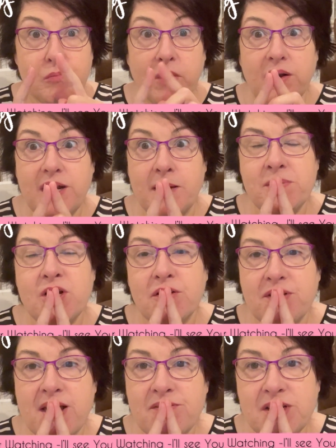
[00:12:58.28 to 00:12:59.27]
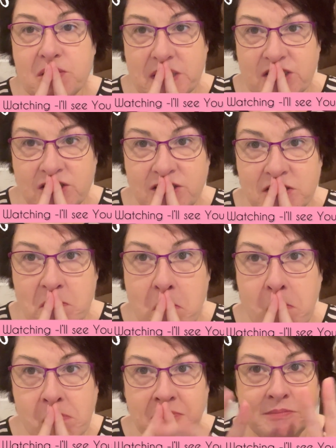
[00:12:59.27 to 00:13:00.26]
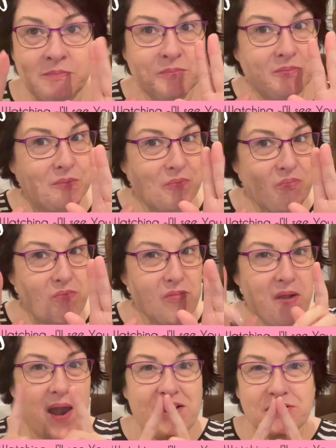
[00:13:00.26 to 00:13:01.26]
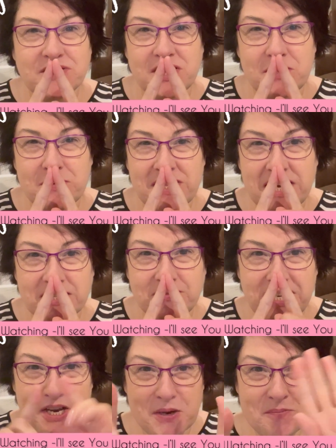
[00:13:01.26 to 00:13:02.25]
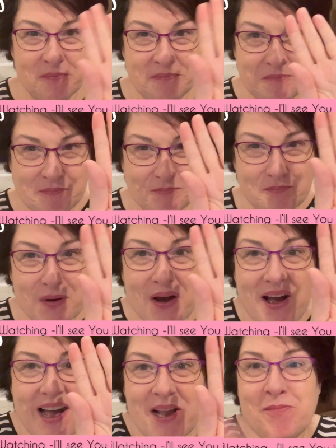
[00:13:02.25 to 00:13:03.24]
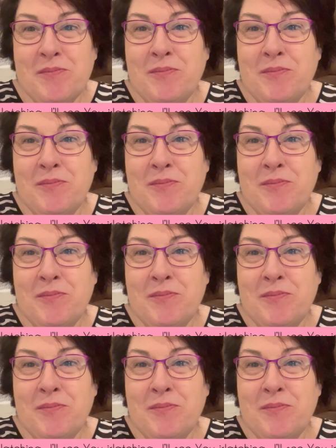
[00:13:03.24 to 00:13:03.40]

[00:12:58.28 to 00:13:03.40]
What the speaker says: Let me know if you have any questions. And I'll see you in the next video. Bye.